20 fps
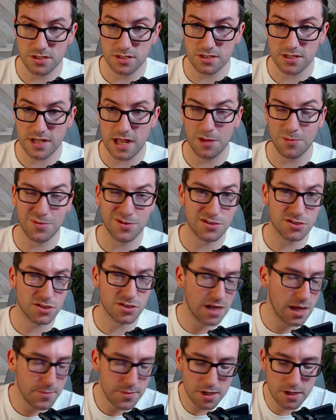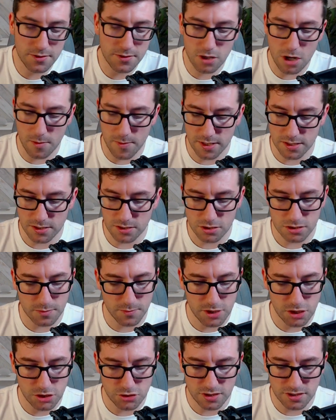and scalpers, just let me know in the comments, because I'm
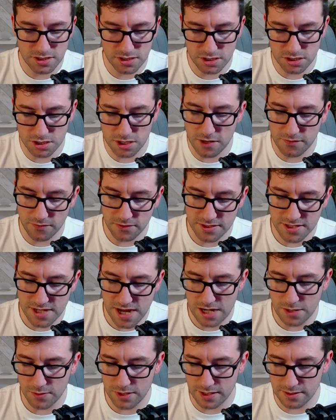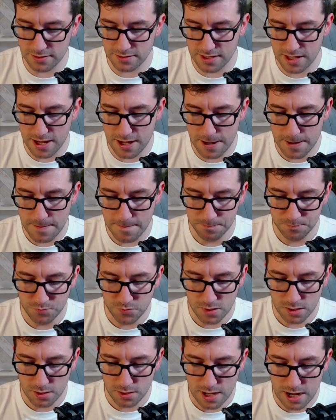interested to know if there's anyone else there
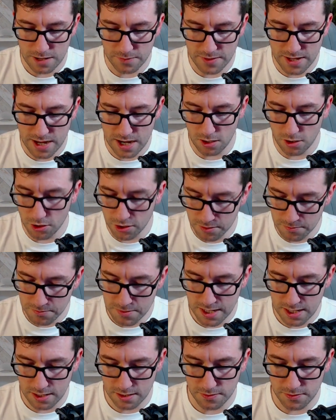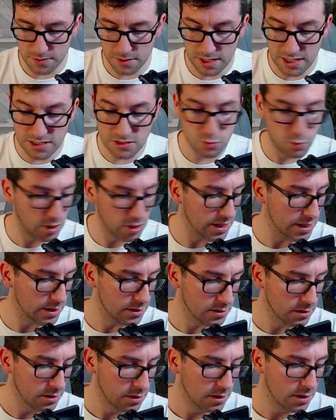out there like me that is
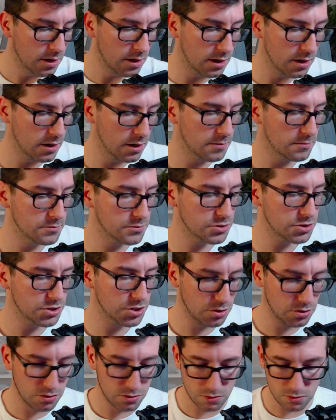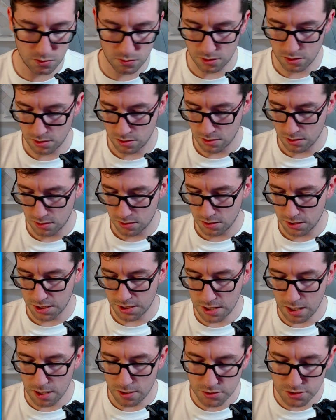willing to
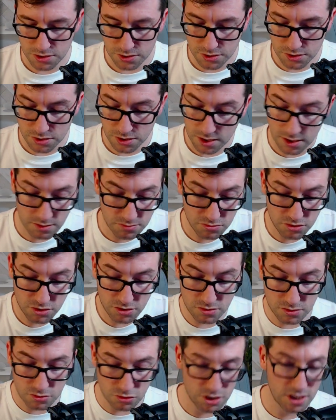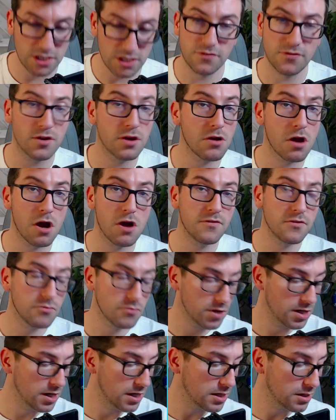just transfer over,
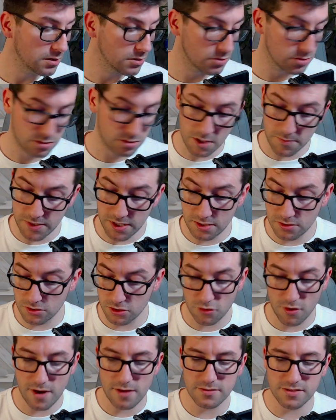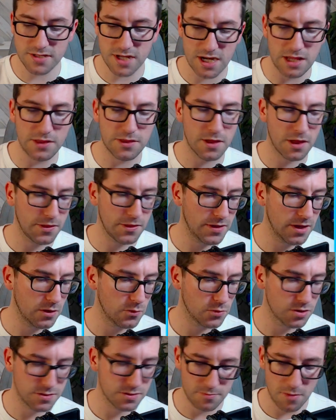really. Because I mean, Crown Zenith, I
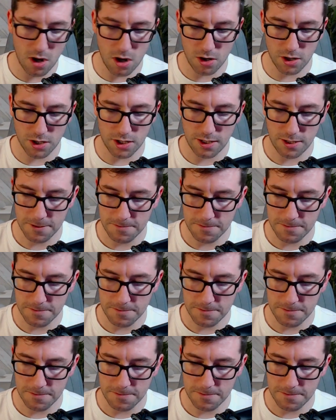think, was my